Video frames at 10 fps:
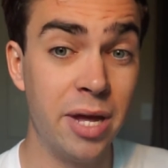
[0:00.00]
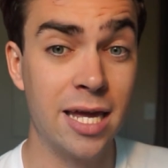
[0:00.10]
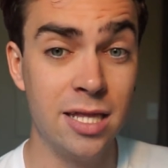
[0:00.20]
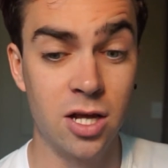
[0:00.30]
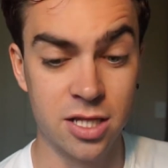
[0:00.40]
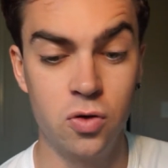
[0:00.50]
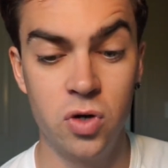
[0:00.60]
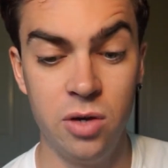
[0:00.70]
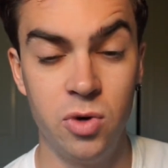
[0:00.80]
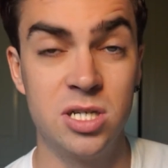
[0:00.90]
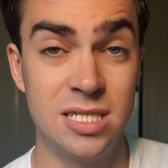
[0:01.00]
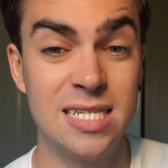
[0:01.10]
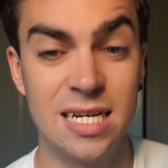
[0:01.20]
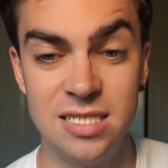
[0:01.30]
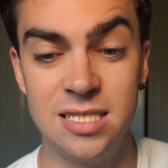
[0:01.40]
that one back in, like the cooking one,
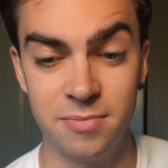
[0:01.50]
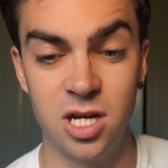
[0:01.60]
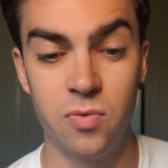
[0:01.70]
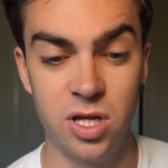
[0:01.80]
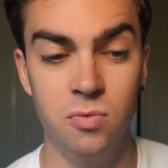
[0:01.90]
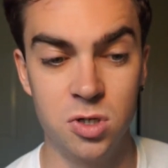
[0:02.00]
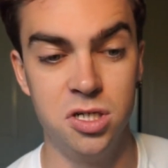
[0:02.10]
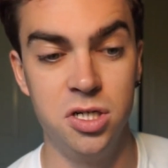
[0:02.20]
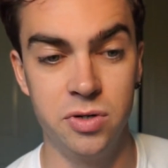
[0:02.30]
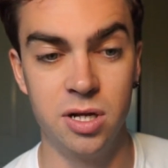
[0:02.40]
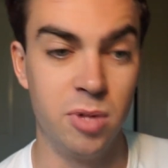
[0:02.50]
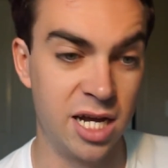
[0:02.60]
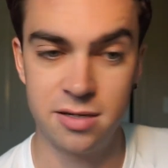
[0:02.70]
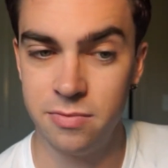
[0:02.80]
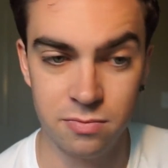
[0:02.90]
because it's actually something I really want to do,
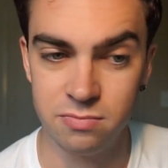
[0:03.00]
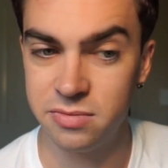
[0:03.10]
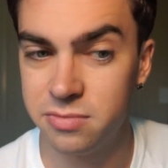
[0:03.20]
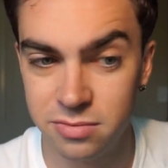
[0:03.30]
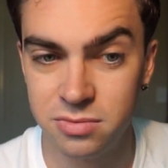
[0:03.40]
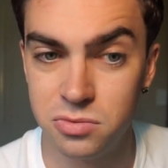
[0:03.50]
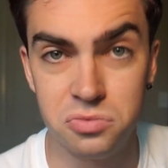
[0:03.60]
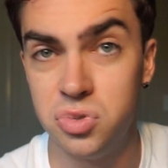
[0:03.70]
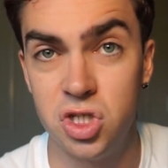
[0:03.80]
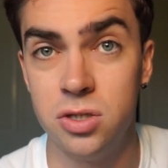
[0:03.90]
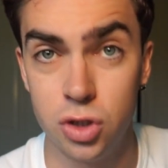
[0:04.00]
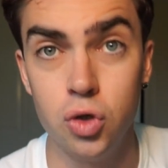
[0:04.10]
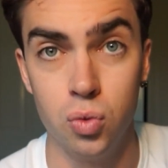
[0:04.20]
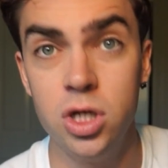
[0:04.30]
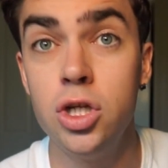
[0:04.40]
and I'm like,
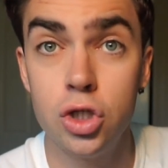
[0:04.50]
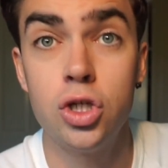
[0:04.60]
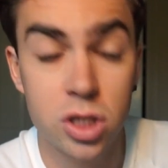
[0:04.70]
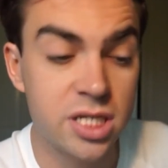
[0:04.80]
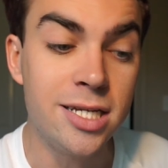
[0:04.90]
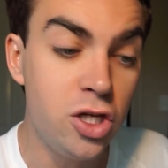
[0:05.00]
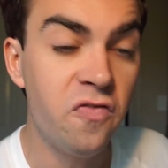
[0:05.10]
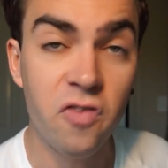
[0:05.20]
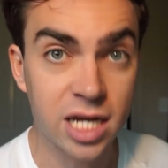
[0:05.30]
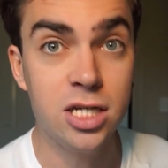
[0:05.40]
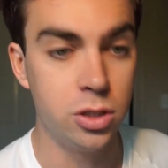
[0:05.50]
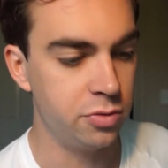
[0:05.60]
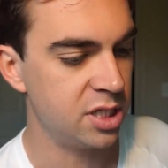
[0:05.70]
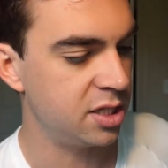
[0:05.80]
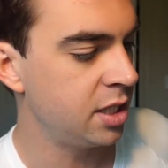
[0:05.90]
do it. Just, can you
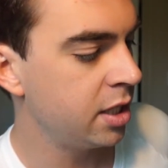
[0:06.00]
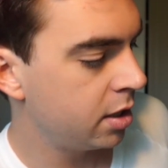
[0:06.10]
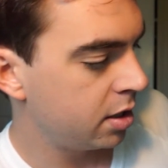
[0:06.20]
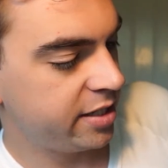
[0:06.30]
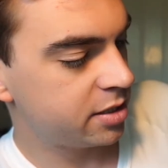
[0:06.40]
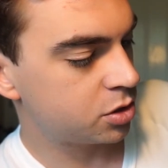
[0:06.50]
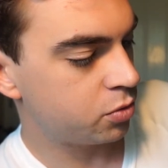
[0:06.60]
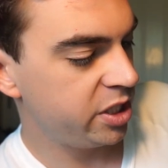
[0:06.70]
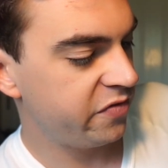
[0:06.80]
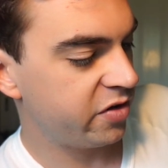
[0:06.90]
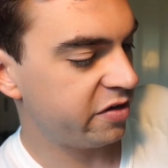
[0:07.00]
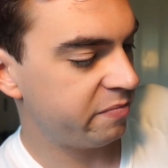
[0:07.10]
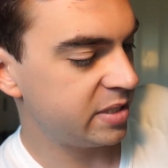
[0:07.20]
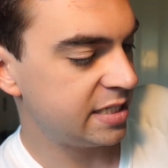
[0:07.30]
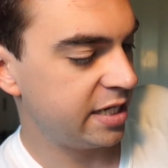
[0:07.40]
fucking do it, Dylan? Cleared
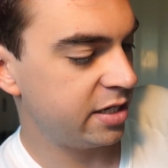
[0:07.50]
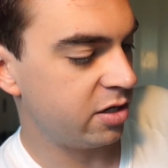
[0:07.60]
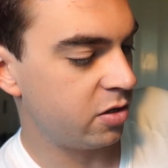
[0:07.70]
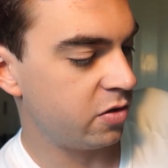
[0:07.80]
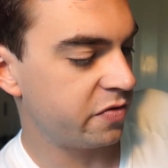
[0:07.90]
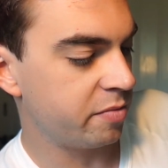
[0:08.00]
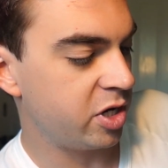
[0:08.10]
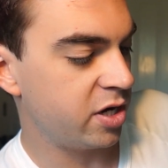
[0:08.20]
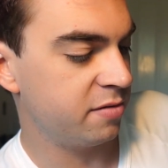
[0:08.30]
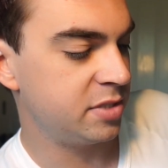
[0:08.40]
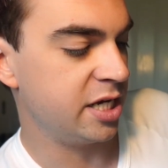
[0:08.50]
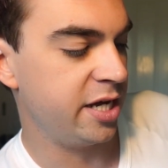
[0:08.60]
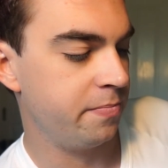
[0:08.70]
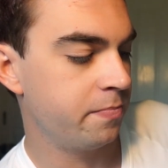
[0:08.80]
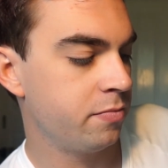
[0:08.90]
25% of the pile
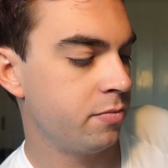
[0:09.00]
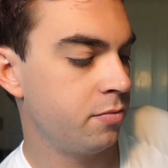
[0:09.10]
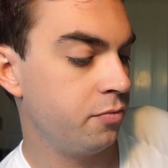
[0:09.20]
of shame